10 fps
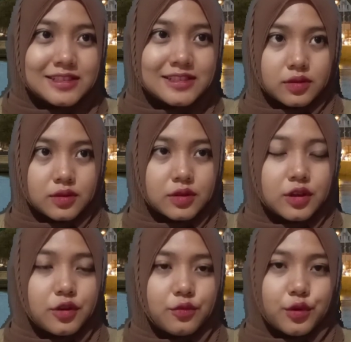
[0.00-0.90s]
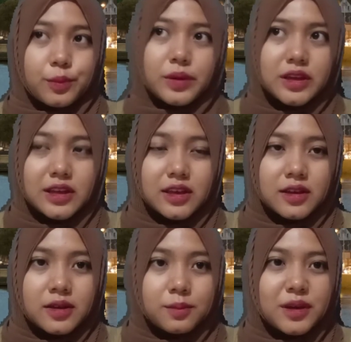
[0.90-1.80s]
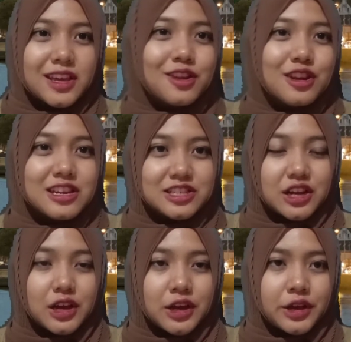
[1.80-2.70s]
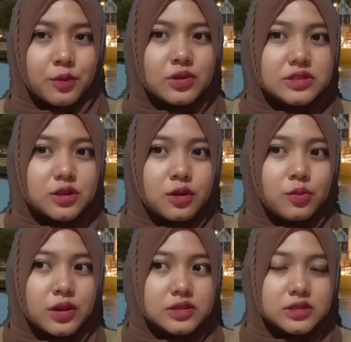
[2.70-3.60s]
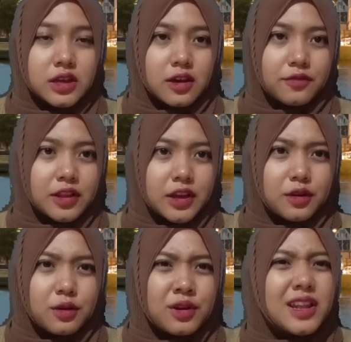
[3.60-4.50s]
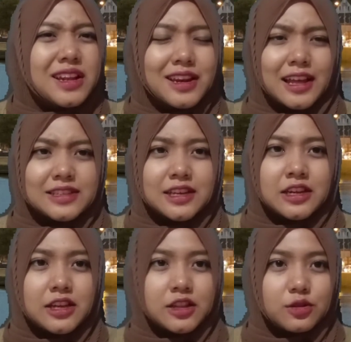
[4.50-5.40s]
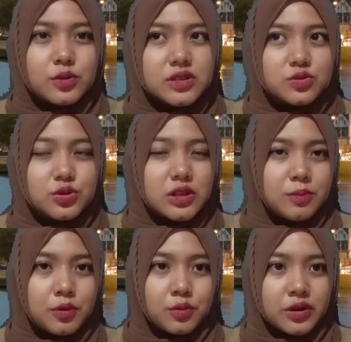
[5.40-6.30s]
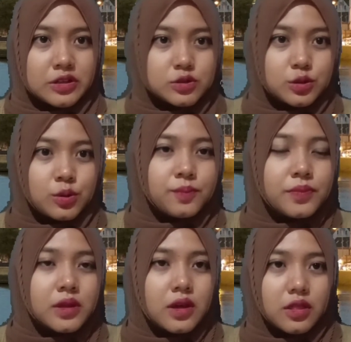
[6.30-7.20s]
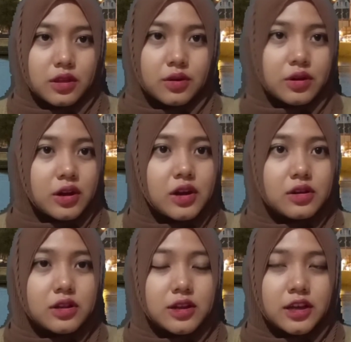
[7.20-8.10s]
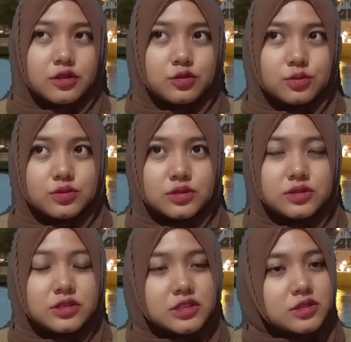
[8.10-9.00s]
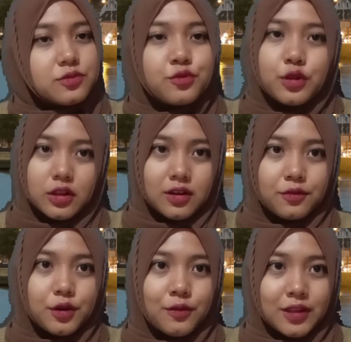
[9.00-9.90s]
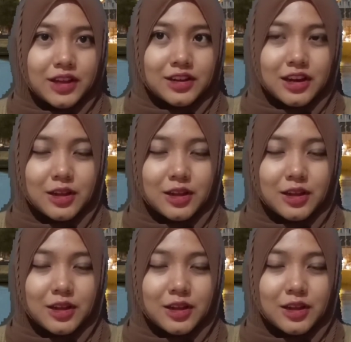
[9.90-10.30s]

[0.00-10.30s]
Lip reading: For me, back in Indonesia, I was always have online class, and it was really boring. So there in Ireland, I took just full of offline classes.